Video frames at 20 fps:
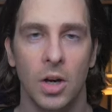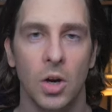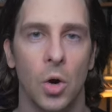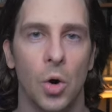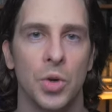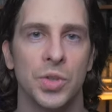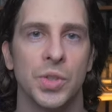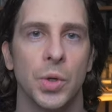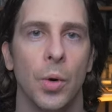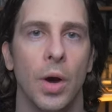
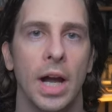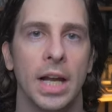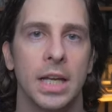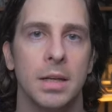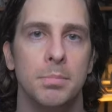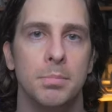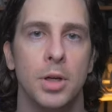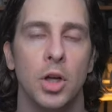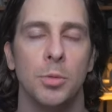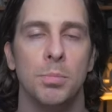Also, I
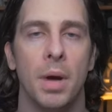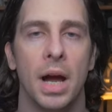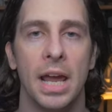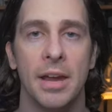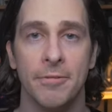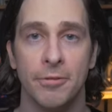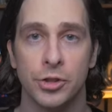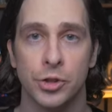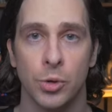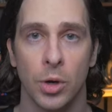can build my
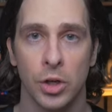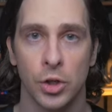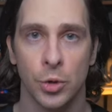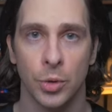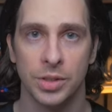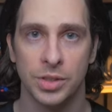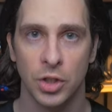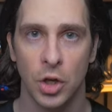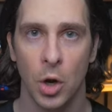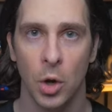infrastructure
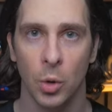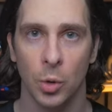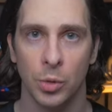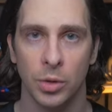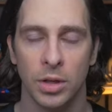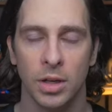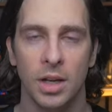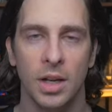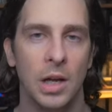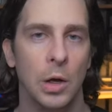as code,
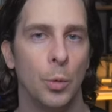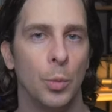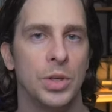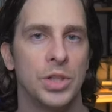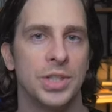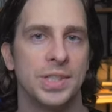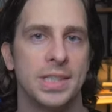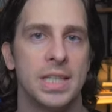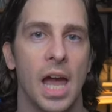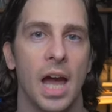
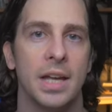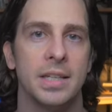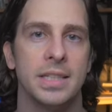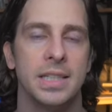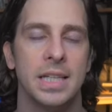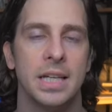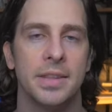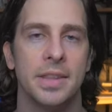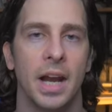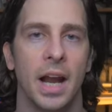which is the
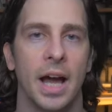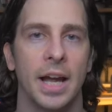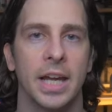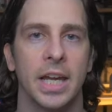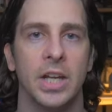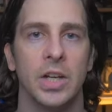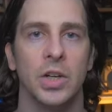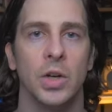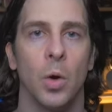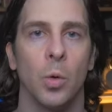idea that I
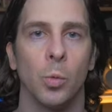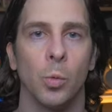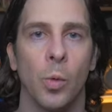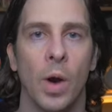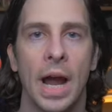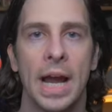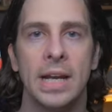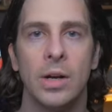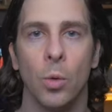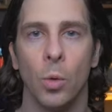can
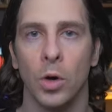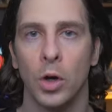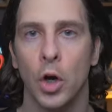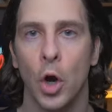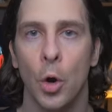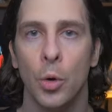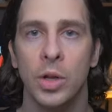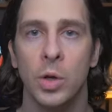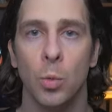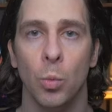write or
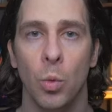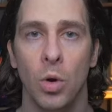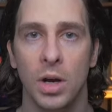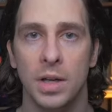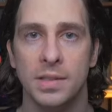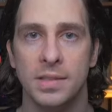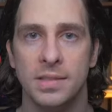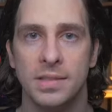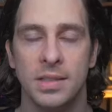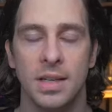code it
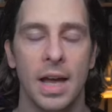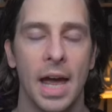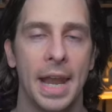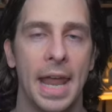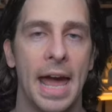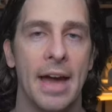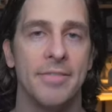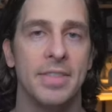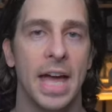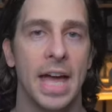once and
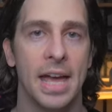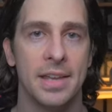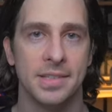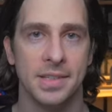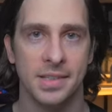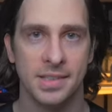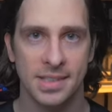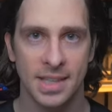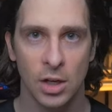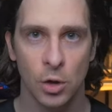have that as
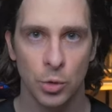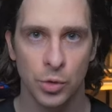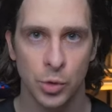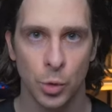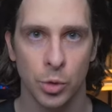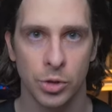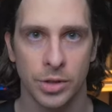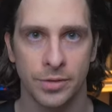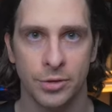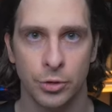a single
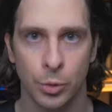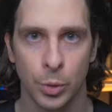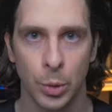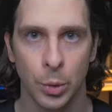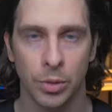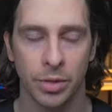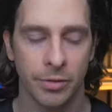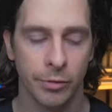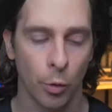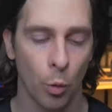source of
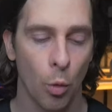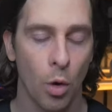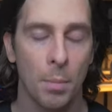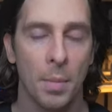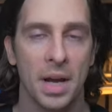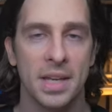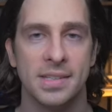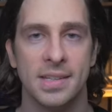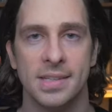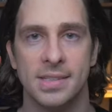truth for what
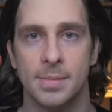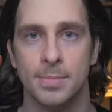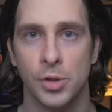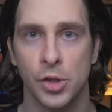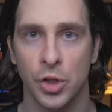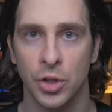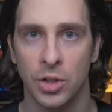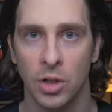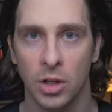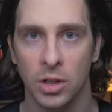my systems
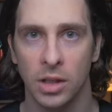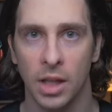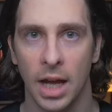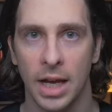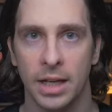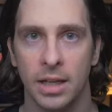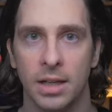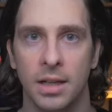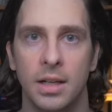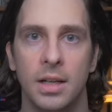should look
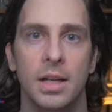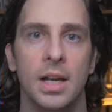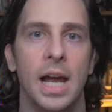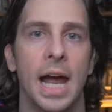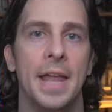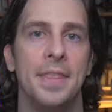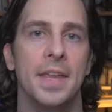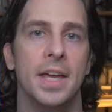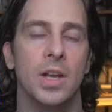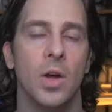like.
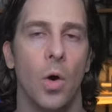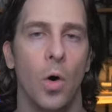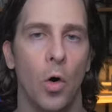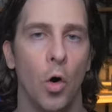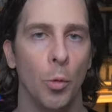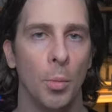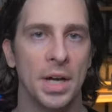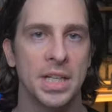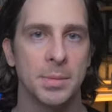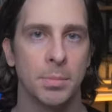And then
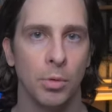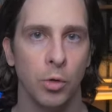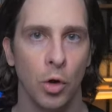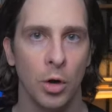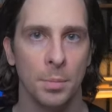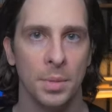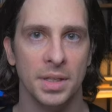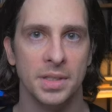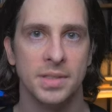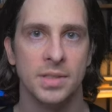all my
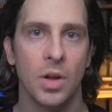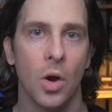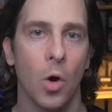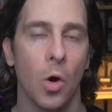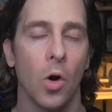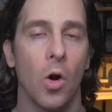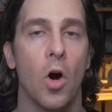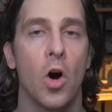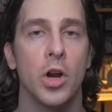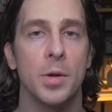deployments
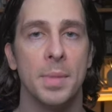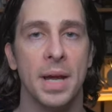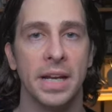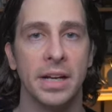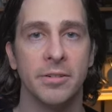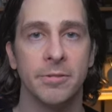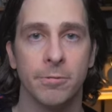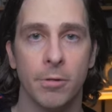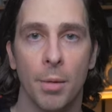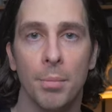are
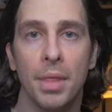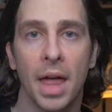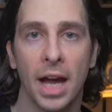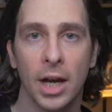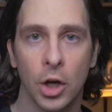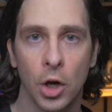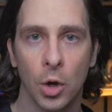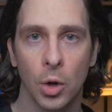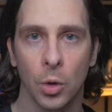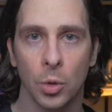automated from
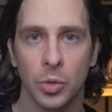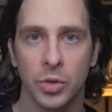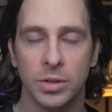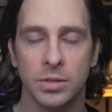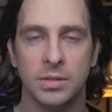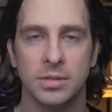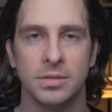that code.